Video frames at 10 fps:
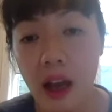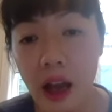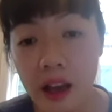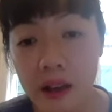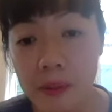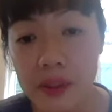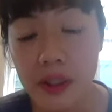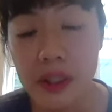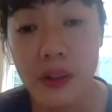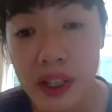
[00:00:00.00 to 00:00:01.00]
Um,
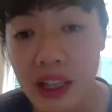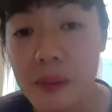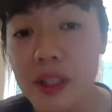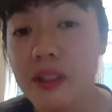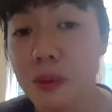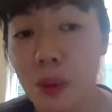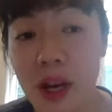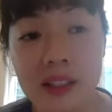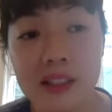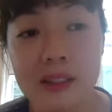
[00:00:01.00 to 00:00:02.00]
so the UAW
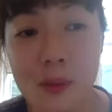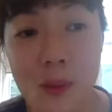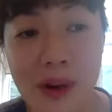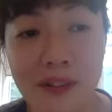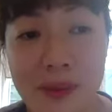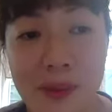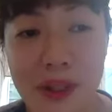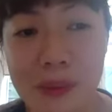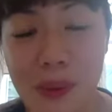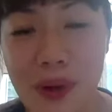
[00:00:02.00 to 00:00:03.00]
was one of the
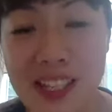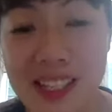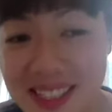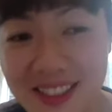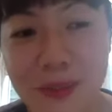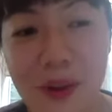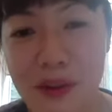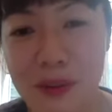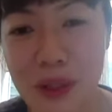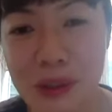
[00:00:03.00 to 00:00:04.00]
most impo- is still one
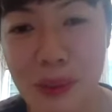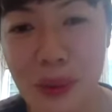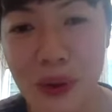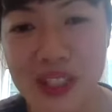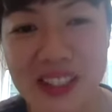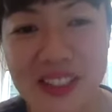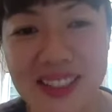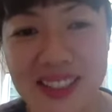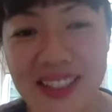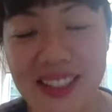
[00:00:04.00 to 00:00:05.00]
of the most important
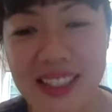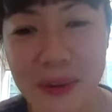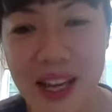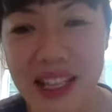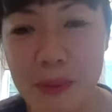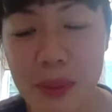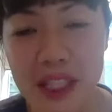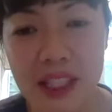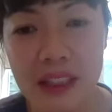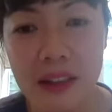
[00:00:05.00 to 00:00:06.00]
unions in the U.S., but
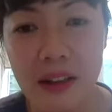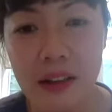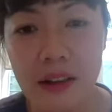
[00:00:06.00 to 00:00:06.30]
it's in